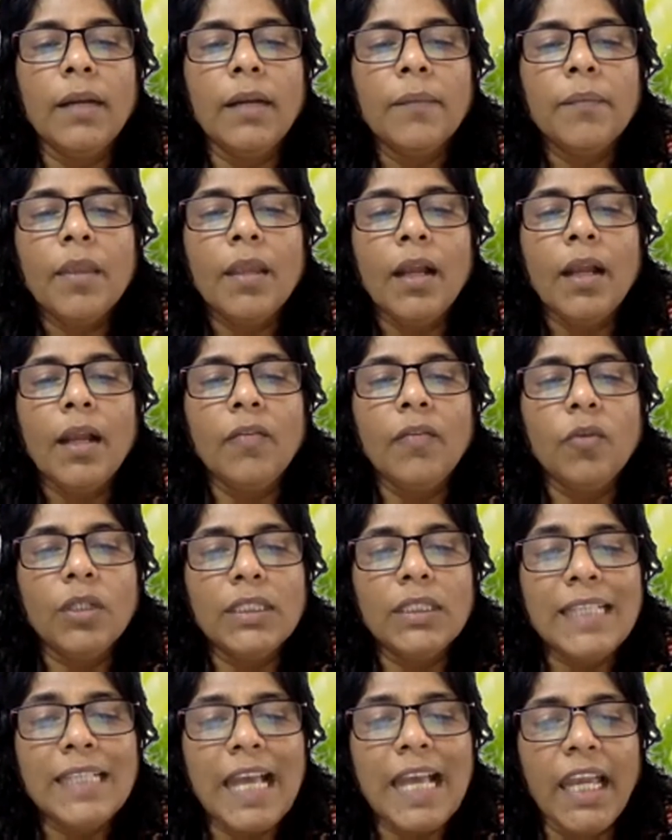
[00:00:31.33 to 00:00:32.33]
and what
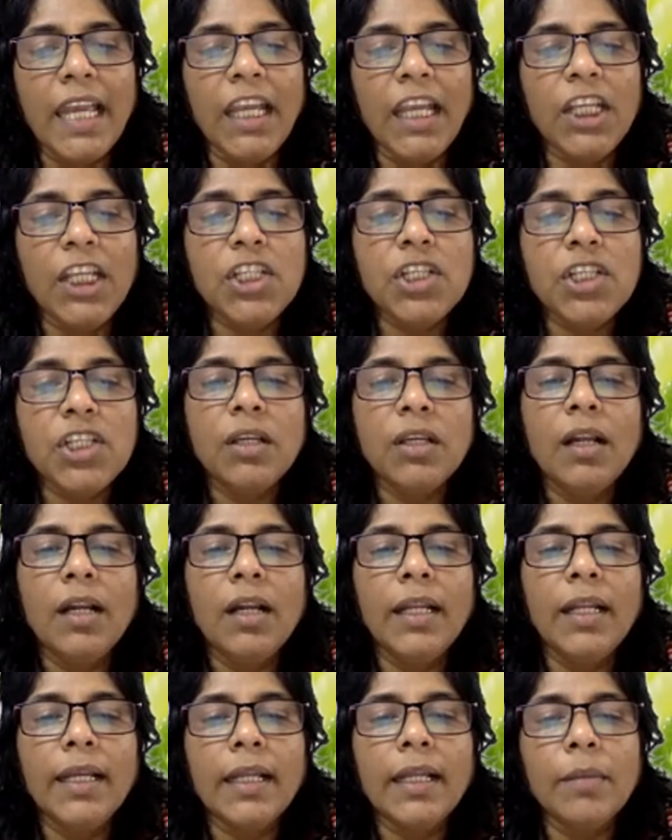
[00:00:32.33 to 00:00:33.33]
is the age
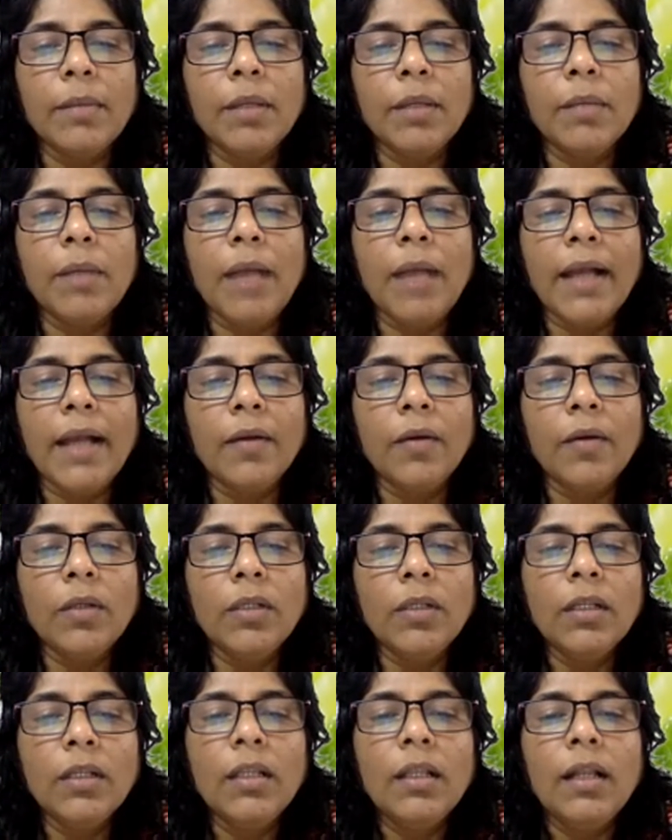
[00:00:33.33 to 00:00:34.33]
and academic
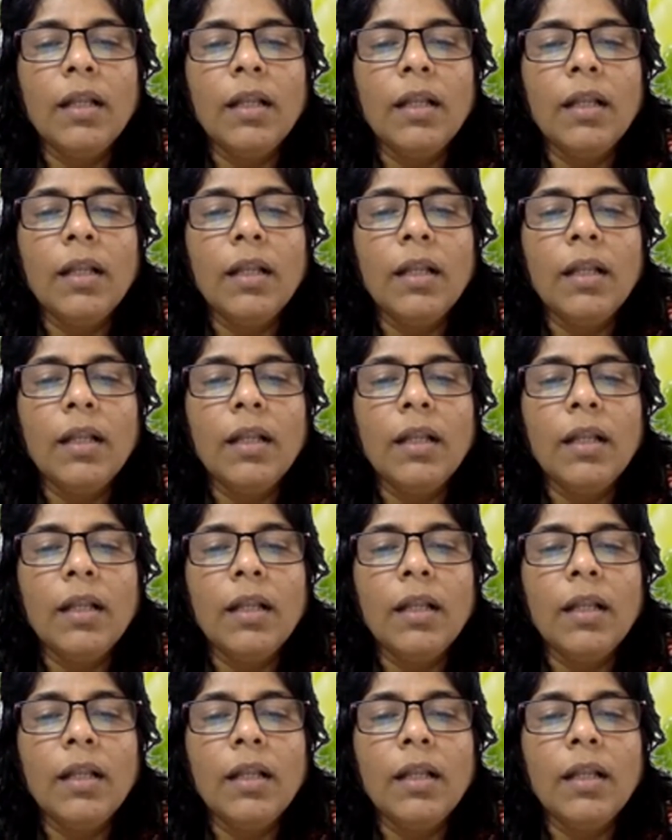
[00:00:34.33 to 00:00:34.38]
background,